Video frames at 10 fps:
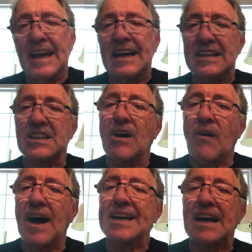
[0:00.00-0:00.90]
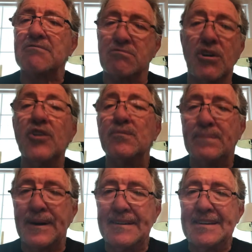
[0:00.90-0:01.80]
And so I got
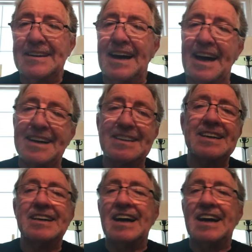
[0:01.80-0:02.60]
rope and